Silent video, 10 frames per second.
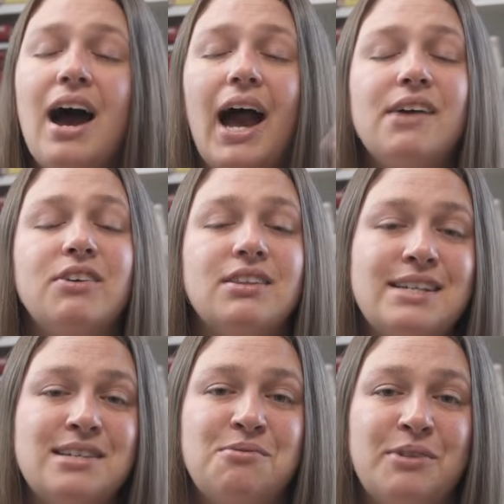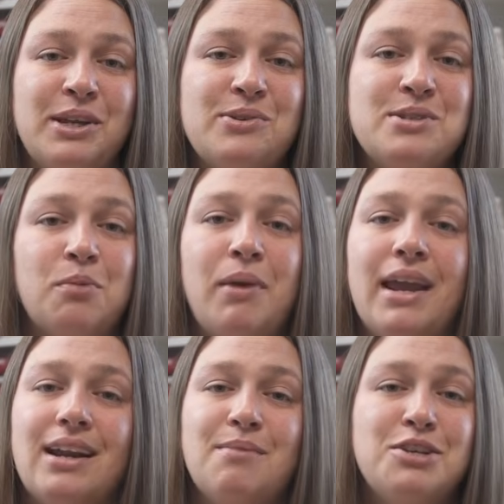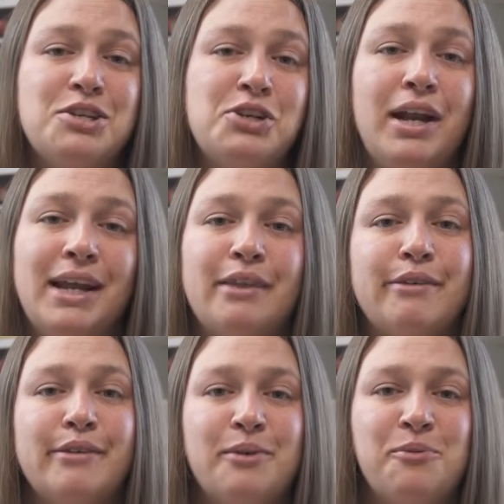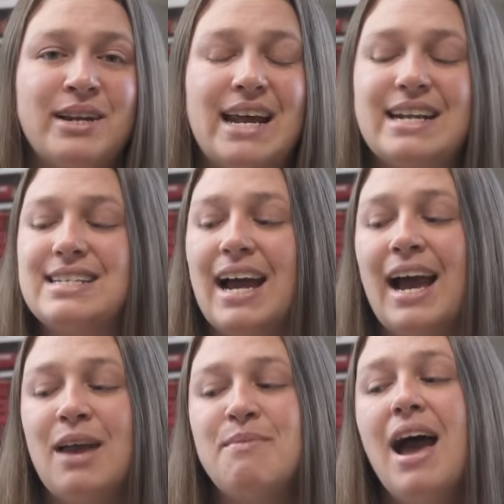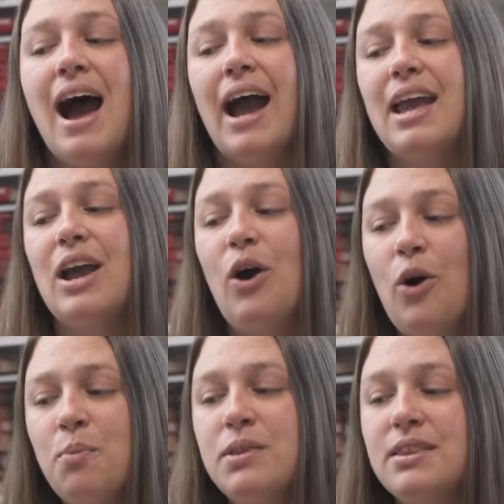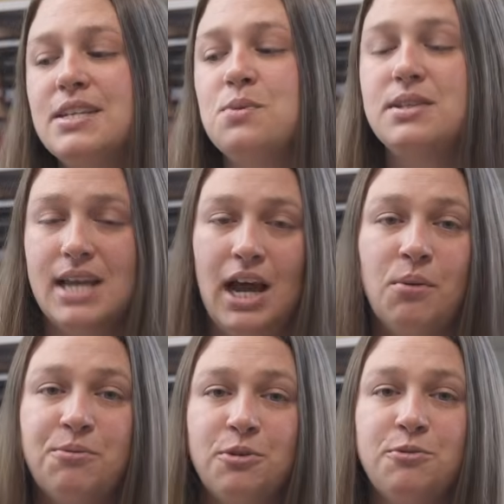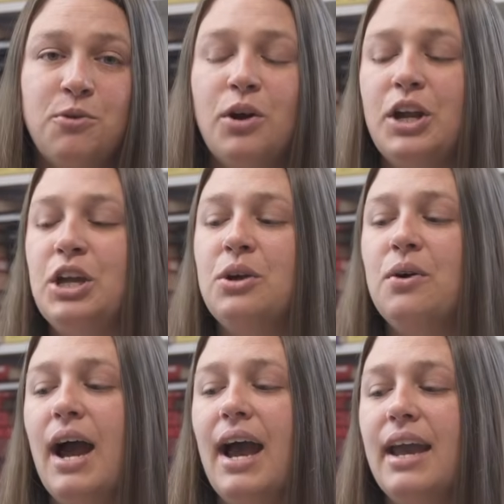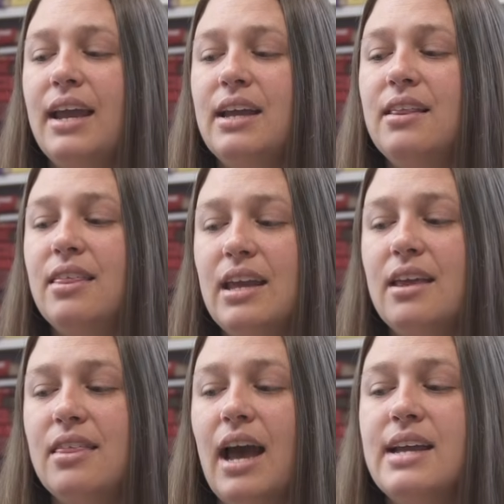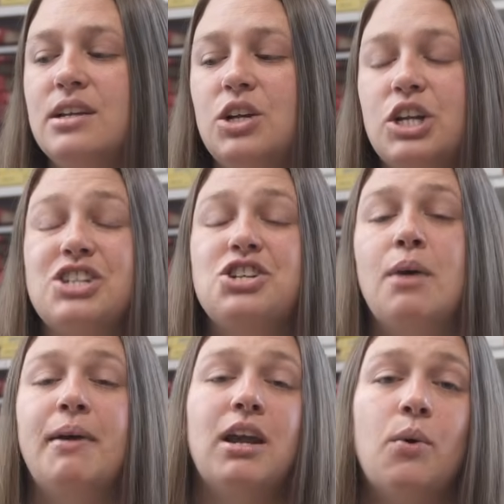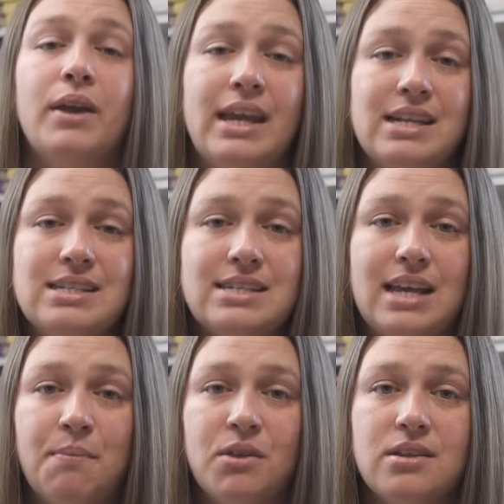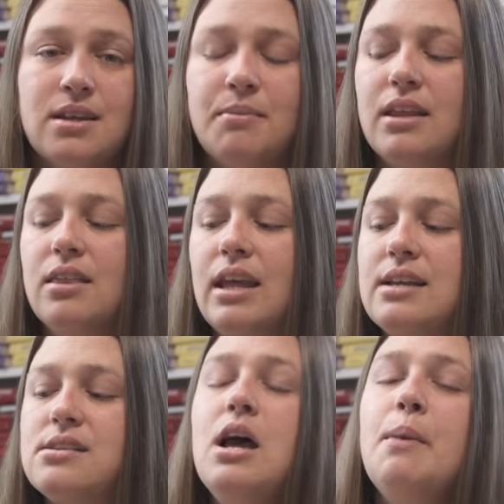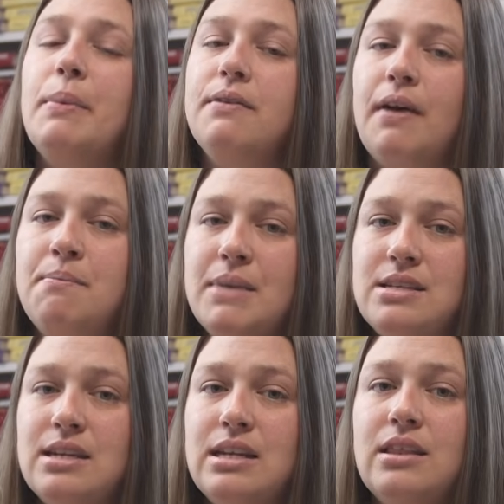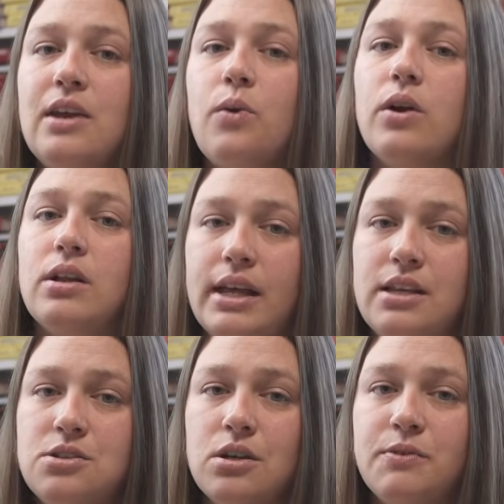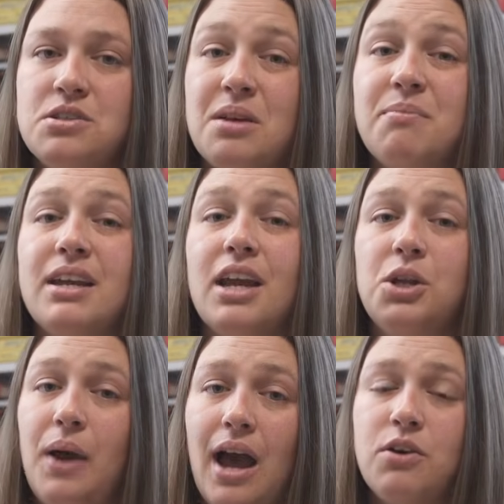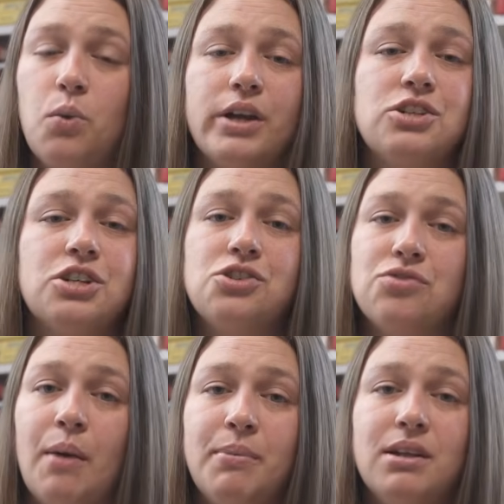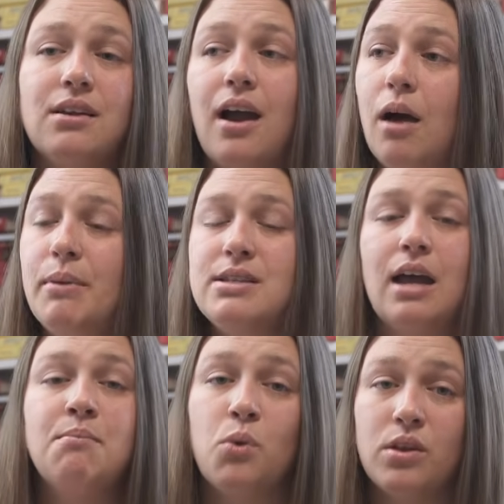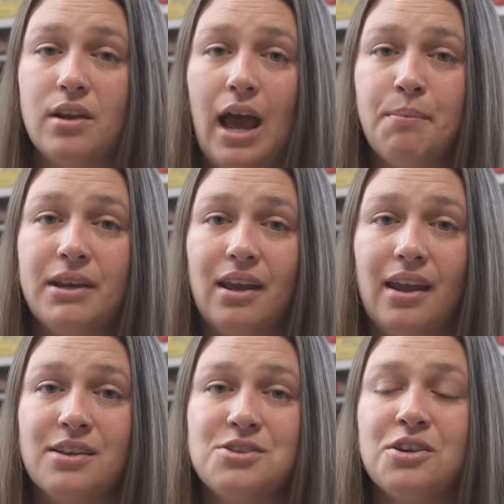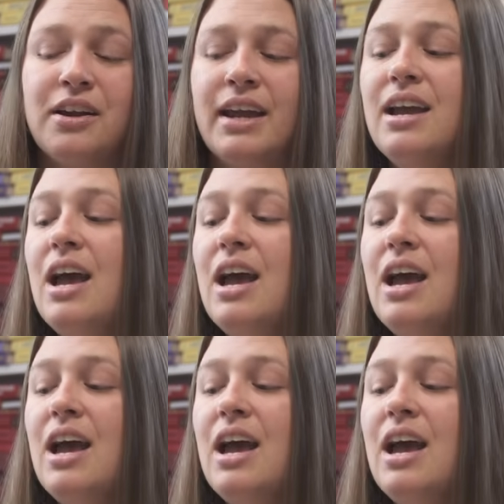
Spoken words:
I have a list of videos to make and I'm just trying to get through them one at a time. I hope that this was helpful for you. I think that I did a good job at going into depth on some of the things, but if I missed anything or glazed over something and you have a question, drop it in the comments. I'm more than happy to answer it.